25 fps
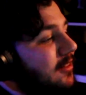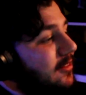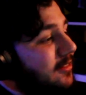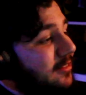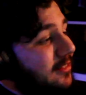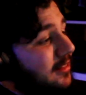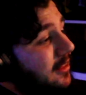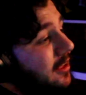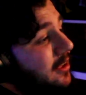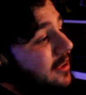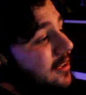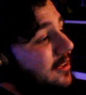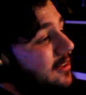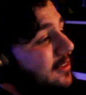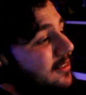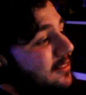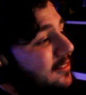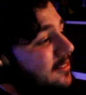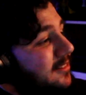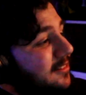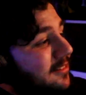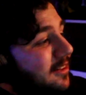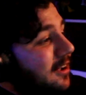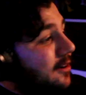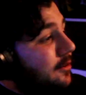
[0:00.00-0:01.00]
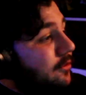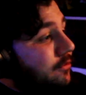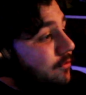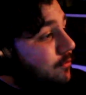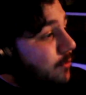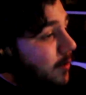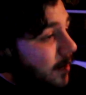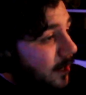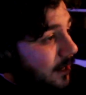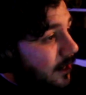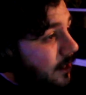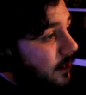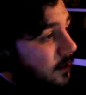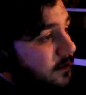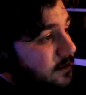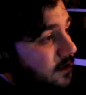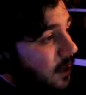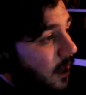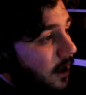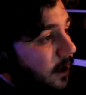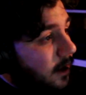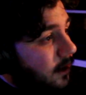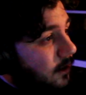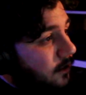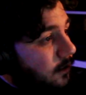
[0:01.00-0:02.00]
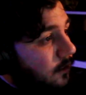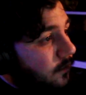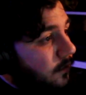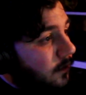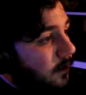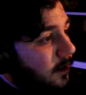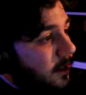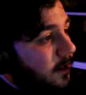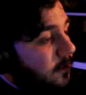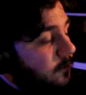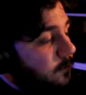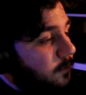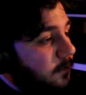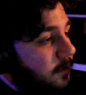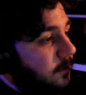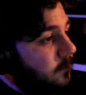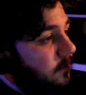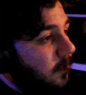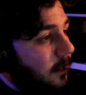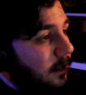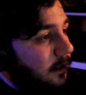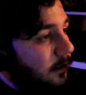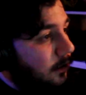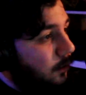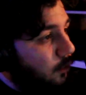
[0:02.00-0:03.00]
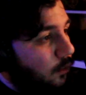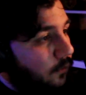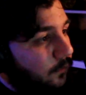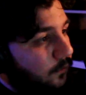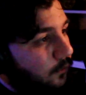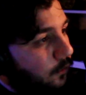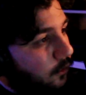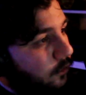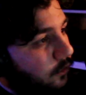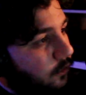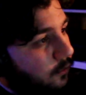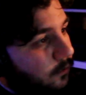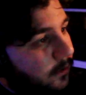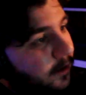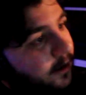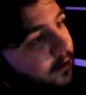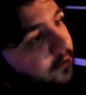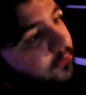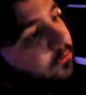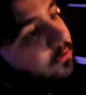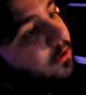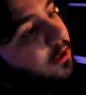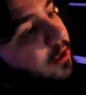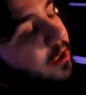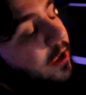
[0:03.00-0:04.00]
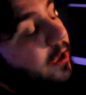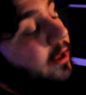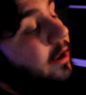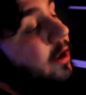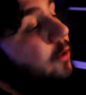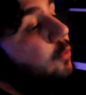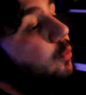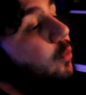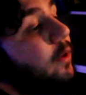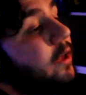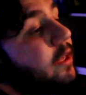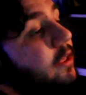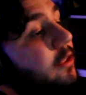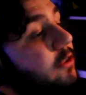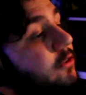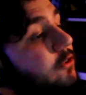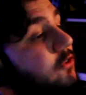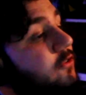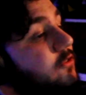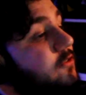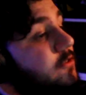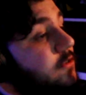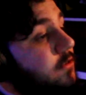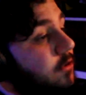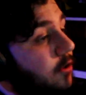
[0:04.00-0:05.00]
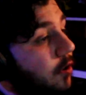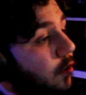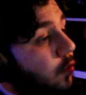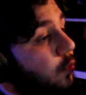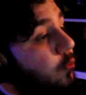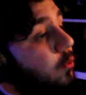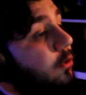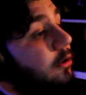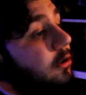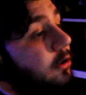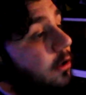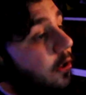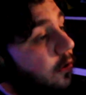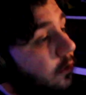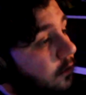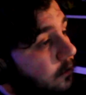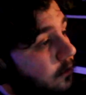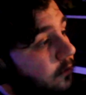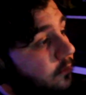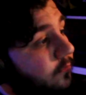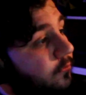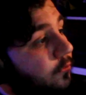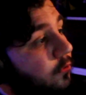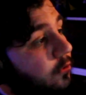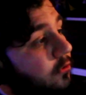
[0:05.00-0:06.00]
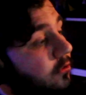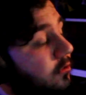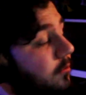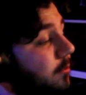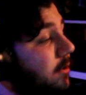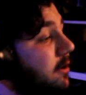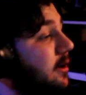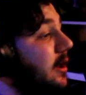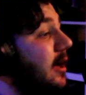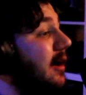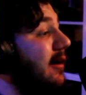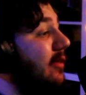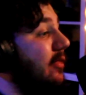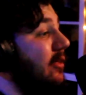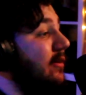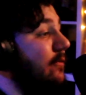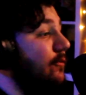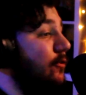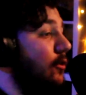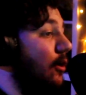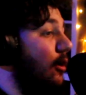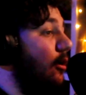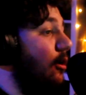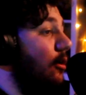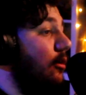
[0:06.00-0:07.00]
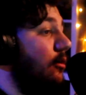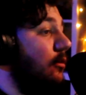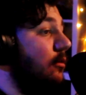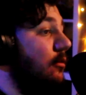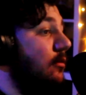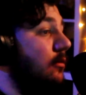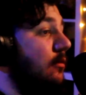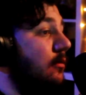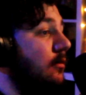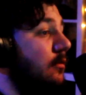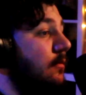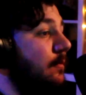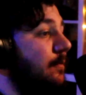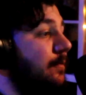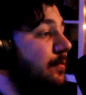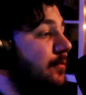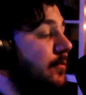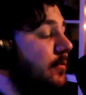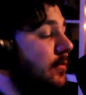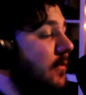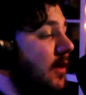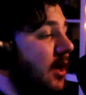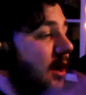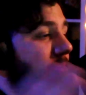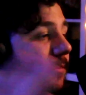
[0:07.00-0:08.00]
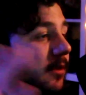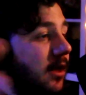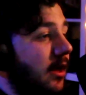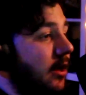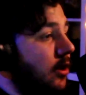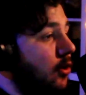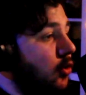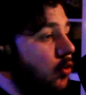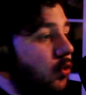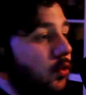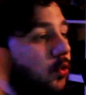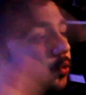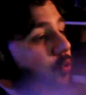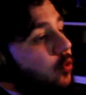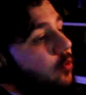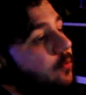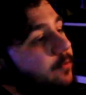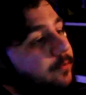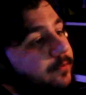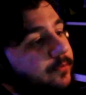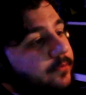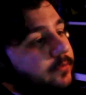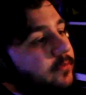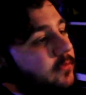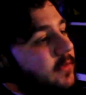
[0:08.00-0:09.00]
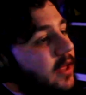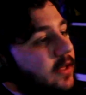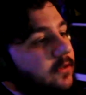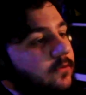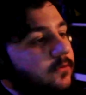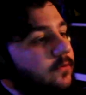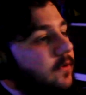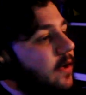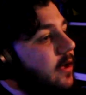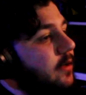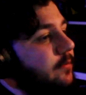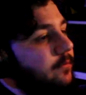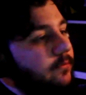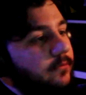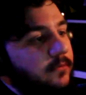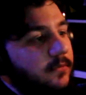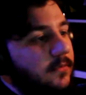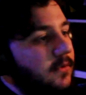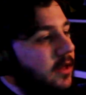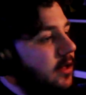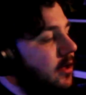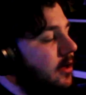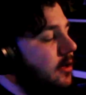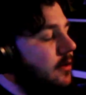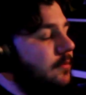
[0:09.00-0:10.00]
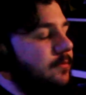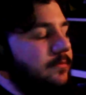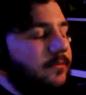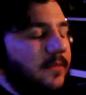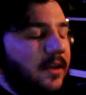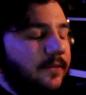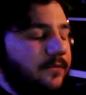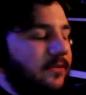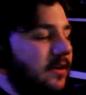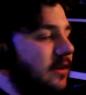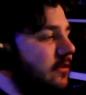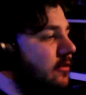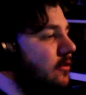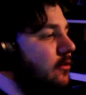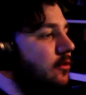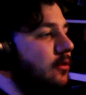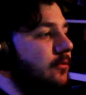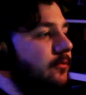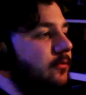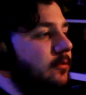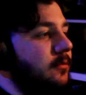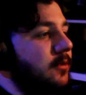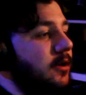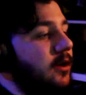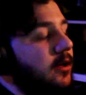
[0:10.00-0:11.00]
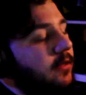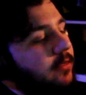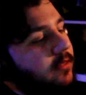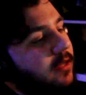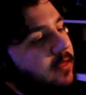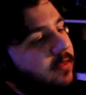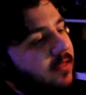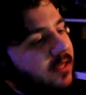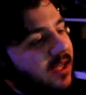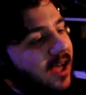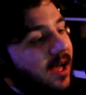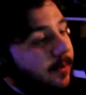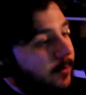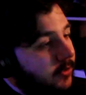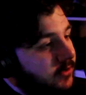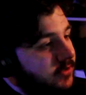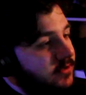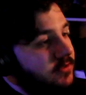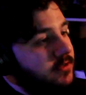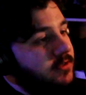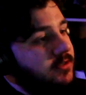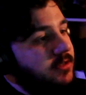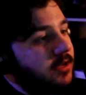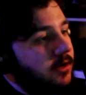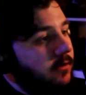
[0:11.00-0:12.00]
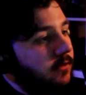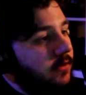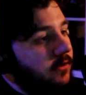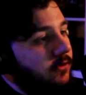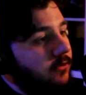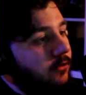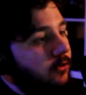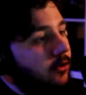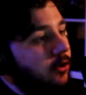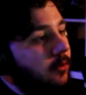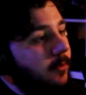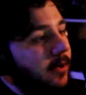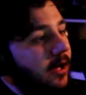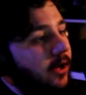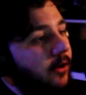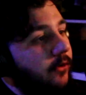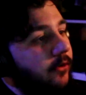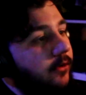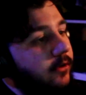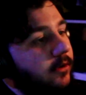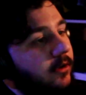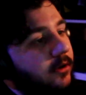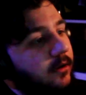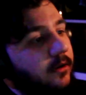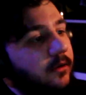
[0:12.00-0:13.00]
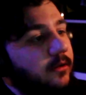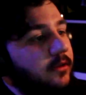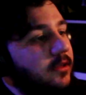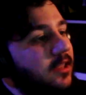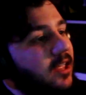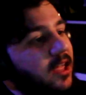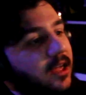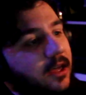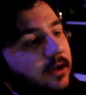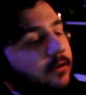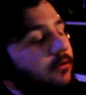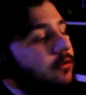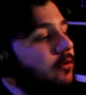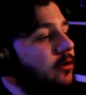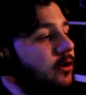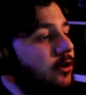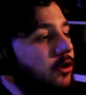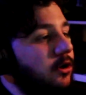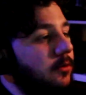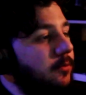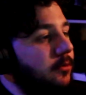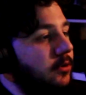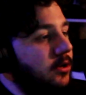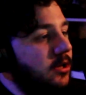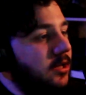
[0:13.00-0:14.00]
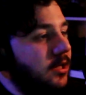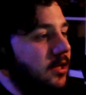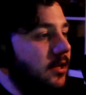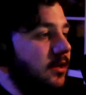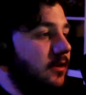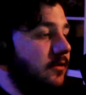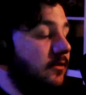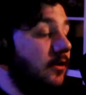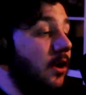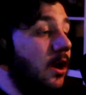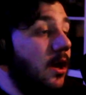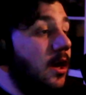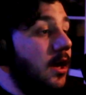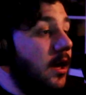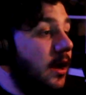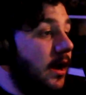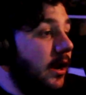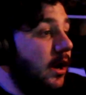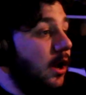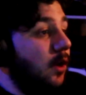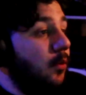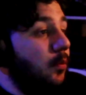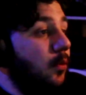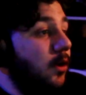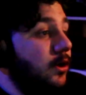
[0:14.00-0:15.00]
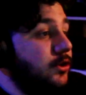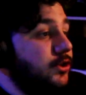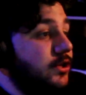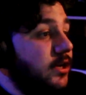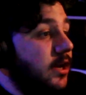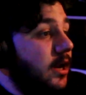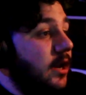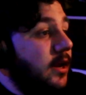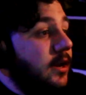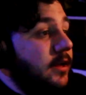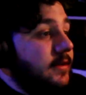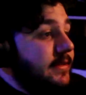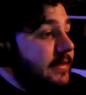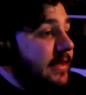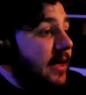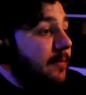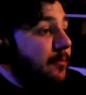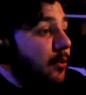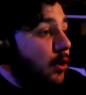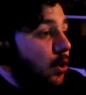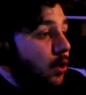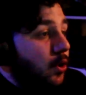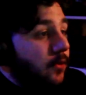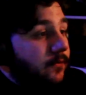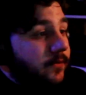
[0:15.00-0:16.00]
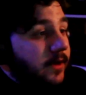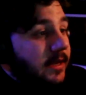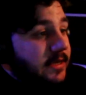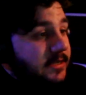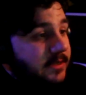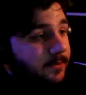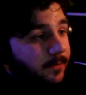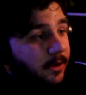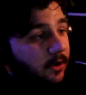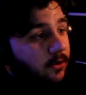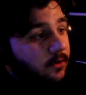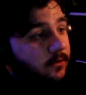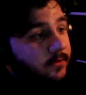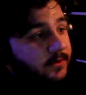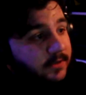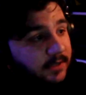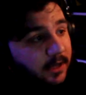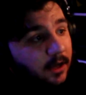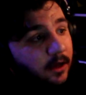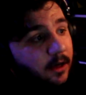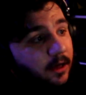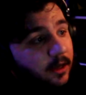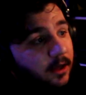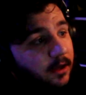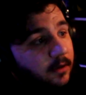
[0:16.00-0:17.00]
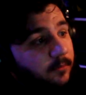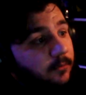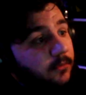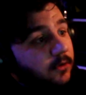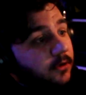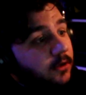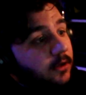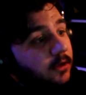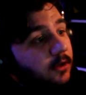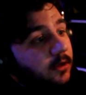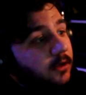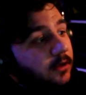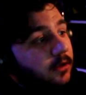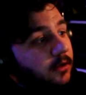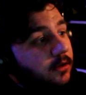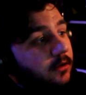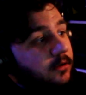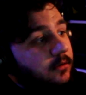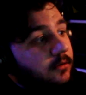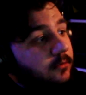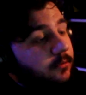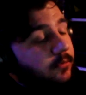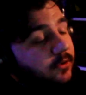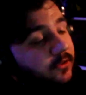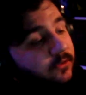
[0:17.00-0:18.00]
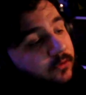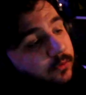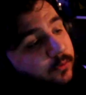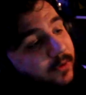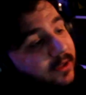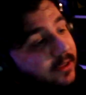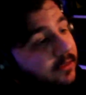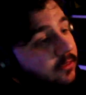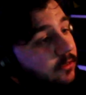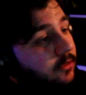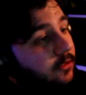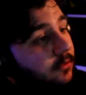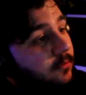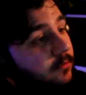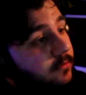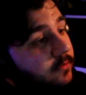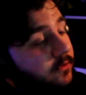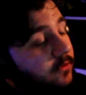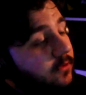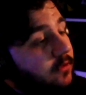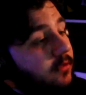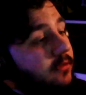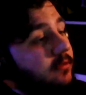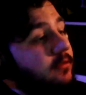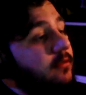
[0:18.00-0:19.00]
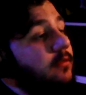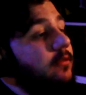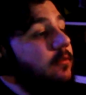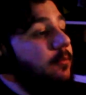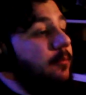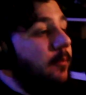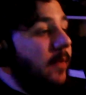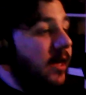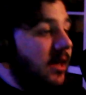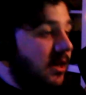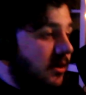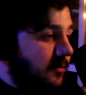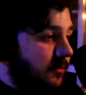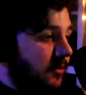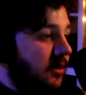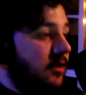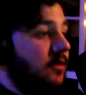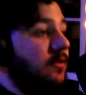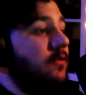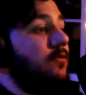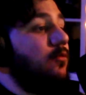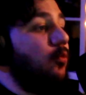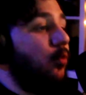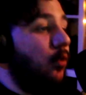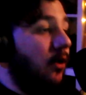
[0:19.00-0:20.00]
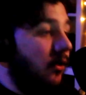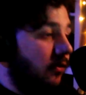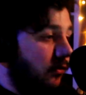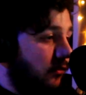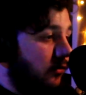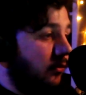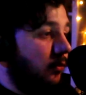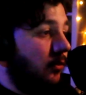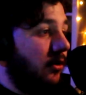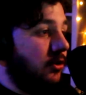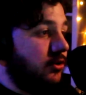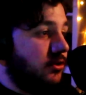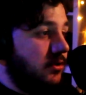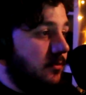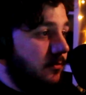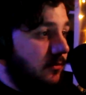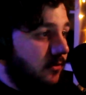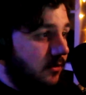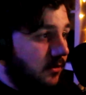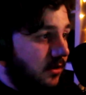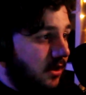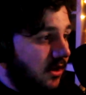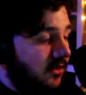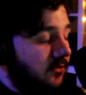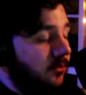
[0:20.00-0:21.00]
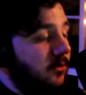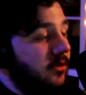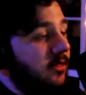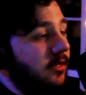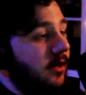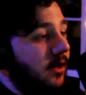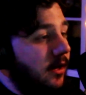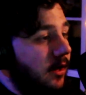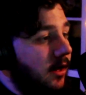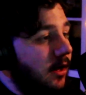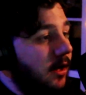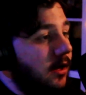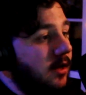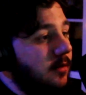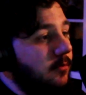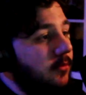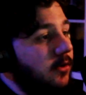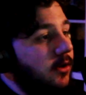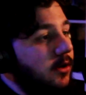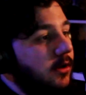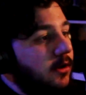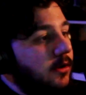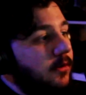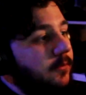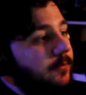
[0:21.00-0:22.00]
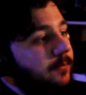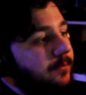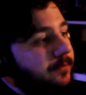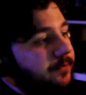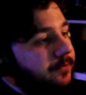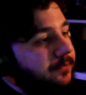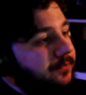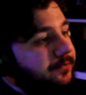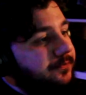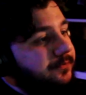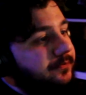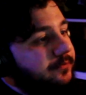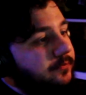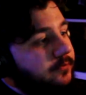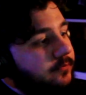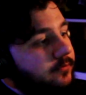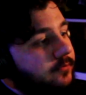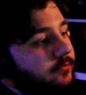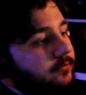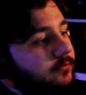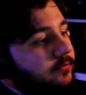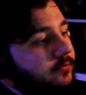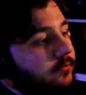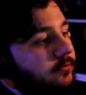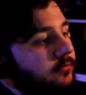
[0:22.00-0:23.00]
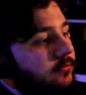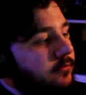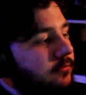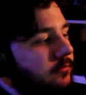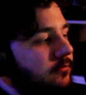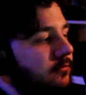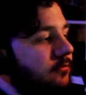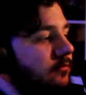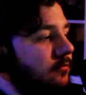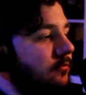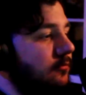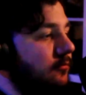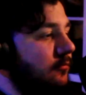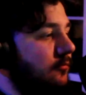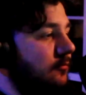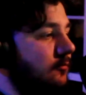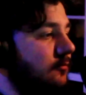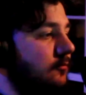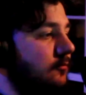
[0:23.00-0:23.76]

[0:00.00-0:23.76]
like, I was really excited nonetheless because I love Lord of the Rings and I'd waited so long for them, and now they've gone. I'm like, cool, that's fine. Like, that's enough for me. Then the Amazon series will come out in a year or in a couple of years, and I'll watch it, and it's that perfect amount of time between them to make me want to watch them, to give me that hype. I mean, I think the difference